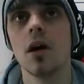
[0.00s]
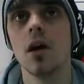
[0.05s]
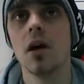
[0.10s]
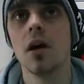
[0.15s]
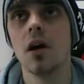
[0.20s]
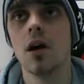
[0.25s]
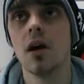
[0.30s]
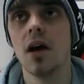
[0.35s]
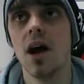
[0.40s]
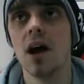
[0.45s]

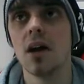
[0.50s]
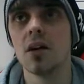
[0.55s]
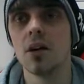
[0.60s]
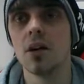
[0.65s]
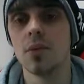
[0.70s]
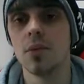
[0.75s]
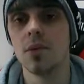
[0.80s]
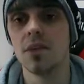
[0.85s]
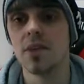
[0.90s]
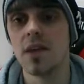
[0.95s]
how
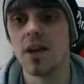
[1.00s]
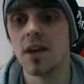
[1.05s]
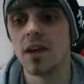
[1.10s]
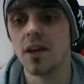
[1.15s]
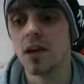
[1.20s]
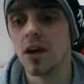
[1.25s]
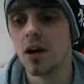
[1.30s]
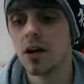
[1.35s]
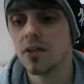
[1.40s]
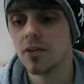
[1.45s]
can we say,
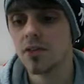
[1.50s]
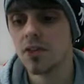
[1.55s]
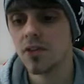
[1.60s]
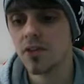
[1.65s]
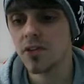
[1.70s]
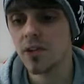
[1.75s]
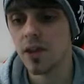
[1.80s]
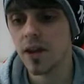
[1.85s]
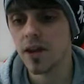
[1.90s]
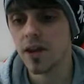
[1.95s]
kind of
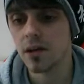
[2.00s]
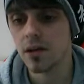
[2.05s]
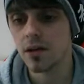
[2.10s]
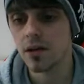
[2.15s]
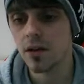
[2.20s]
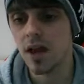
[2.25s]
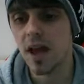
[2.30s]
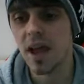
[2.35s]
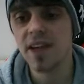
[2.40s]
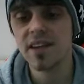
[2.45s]
just like
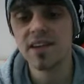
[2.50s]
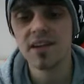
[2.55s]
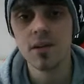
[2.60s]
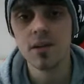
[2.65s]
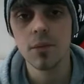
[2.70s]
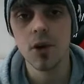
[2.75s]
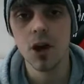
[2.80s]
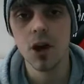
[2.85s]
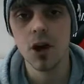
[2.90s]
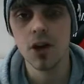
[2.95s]

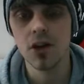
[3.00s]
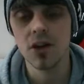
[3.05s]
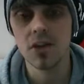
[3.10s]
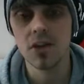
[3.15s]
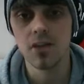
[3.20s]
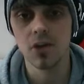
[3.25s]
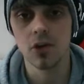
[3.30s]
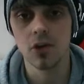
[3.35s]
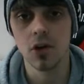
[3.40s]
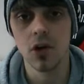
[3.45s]
estimate
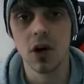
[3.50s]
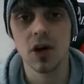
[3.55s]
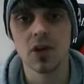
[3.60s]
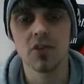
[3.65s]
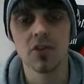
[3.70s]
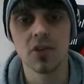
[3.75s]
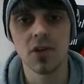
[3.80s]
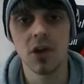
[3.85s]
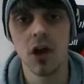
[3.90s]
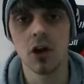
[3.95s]
earnings on kind
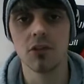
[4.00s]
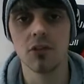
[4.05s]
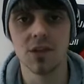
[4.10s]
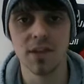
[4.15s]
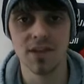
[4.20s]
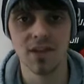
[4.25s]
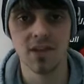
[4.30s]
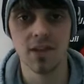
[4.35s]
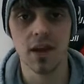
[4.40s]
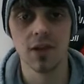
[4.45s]
of
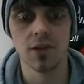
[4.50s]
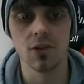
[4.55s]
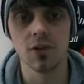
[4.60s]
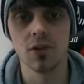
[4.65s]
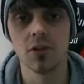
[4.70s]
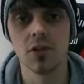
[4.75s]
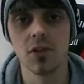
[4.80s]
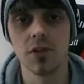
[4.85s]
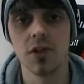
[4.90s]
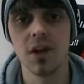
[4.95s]
current
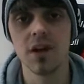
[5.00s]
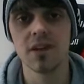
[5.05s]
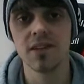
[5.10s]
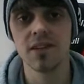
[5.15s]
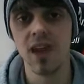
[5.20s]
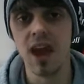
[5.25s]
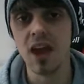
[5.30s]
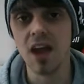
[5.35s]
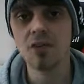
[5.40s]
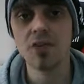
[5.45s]
sales. All right,
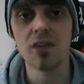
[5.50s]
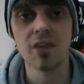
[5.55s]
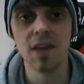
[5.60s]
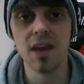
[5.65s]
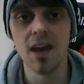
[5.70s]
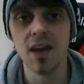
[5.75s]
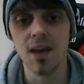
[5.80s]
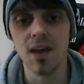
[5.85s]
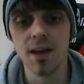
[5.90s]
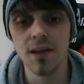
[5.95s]
so every
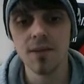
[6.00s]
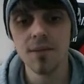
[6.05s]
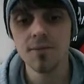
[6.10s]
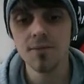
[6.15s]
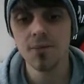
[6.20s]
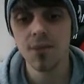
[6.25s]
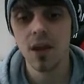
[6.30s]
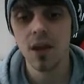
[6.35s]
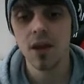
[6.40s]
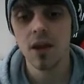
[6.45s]
day,
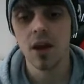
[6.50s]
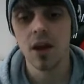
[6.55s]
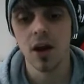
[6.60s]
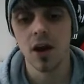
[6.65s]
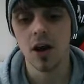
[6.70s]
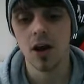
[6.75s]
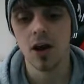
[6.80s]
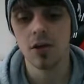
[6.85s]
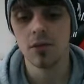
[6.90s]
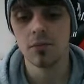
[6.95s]

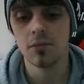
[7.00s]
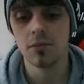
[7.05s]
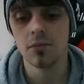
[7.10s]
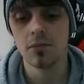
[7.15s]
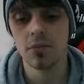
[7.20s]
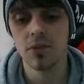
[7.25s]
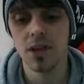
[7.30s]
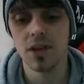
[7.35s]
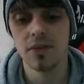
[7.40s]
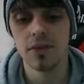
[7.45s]

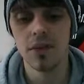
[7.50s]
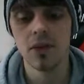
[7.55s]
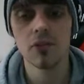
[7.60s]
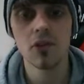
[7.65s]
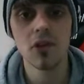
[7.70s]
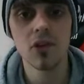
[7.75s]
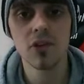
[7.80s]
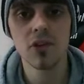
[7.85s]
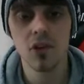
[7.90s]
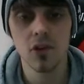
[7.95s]
they're
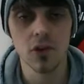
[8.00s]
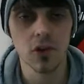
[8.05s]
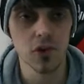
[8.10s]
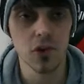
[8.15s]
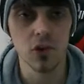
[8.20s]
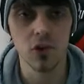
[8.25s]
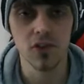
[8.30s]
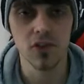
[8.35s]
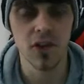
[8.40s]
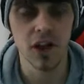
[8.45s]
always going to
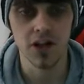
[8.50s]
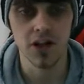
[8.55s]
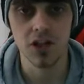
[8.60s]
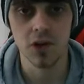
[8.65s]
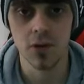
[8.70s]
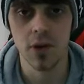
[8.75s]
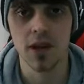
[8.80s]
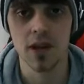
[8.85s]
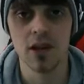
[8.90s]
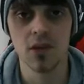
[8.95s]
sort of
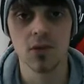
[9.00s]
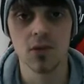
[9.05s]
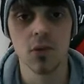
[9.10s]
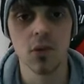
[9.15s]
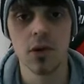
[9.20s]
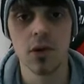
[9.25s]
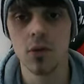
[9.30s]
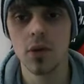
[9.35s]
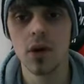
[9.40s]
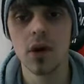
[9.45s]
fluctuate, because
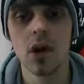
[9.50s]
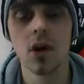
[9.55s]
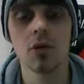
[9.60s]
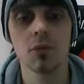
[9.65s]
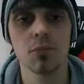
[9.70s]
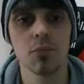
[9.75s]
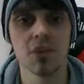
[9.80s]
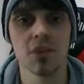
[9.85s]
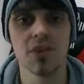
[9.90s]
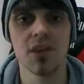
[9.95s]
we
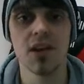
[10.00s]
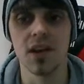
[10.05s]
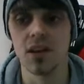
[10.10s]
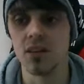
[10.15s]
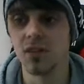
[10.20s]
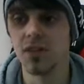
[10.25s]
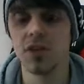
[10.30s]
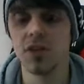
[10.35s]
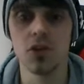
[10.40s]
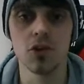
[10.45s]
can't predict
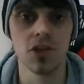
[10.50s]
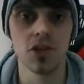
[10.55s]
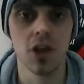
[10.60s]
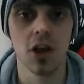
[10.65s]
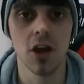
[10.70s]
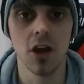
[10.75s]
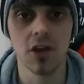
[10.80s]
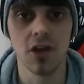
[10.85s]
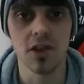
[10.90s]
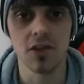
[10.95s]
future
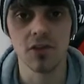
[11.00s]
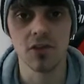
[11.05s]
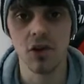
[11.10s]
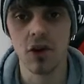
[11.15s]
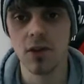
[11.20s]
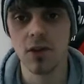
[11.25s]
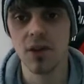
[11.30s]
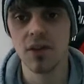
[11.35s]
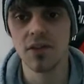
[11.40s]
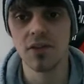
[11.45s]
earnings,
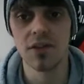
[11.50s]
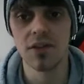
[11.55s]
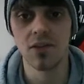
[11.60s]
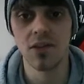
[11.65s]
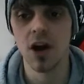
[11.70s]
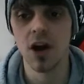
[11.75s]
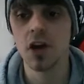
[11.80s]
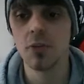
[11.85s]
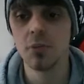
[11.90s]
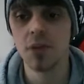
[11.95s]
right? If a
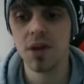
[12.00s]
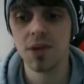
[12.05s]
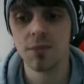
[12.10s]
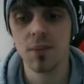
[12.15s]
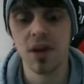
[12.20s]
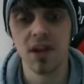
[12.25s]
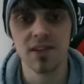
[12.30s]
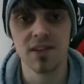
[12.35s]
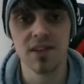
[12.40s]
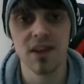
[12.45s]
company
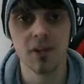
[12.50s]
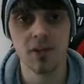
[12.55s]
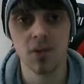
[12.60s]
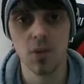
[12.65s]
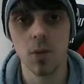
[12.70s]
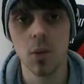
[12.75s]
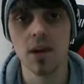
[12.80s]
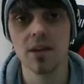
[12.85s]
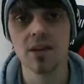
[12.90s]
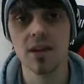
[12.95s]
makes sales
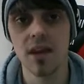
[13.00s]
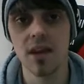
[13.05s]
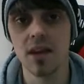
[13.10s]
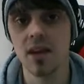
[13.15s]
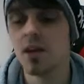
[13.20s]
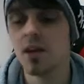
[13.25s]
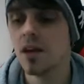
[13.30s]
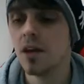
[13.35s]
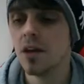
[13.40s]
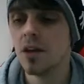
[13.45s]
one
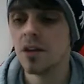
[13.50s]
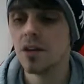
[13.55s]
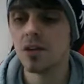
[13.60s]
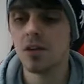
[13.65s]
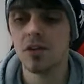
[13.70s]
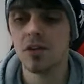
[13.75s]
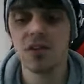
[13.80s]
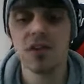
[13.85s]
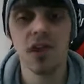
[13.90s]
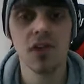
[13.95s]
day, you
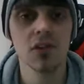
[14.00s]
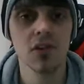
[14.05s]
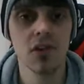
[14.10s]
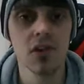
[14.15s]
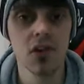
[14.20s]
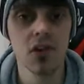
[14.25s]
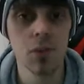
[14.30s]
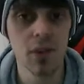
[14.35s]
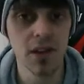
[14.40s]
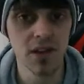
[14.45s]
know, sales are
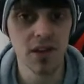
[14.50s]
going to be